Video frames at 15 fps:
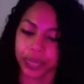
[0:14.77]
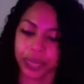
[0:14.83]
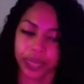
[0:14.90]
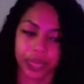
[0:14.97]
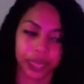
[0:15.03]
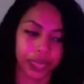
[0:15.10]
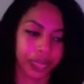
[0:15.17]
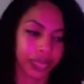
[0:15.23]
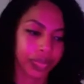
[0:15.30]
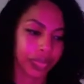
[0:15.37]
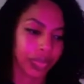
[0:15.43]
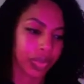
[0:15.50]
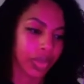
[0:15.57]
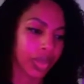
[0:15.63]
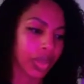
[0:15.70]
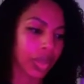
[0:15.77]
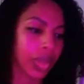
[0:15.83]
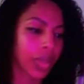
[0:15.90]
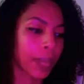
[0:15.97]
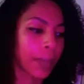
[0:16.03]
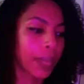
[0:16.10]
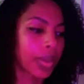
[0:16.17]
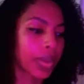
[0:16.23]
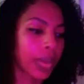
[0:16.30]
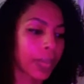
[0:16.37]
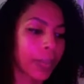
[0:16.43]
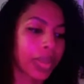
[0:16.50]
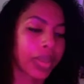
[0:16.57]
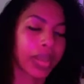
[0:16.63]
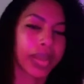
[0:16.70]
Okay.
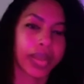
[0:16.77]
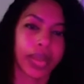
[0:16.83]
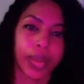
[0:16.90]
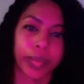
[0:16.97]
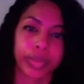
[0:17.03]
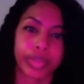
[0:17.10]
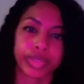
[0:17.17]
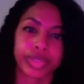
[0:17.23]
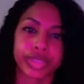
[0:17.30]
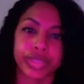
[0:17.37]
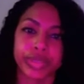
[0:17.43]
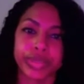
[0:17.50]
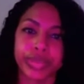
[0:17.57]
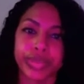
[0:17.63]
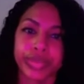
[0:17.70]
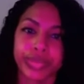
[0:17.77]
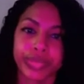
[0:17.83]
Pyramid number 2.